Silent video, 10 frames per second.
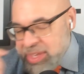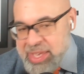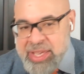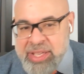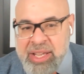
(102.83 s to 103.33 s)

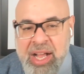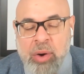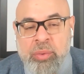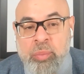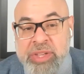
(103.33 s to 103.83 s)
and
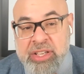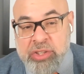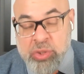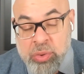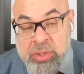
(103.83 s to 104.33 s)
how we
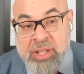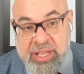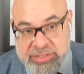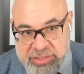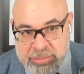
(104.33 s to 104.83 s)
can
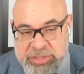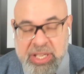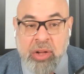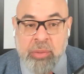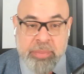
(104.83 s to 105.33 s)
utilize them to
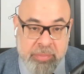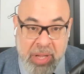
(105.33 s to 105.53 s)
help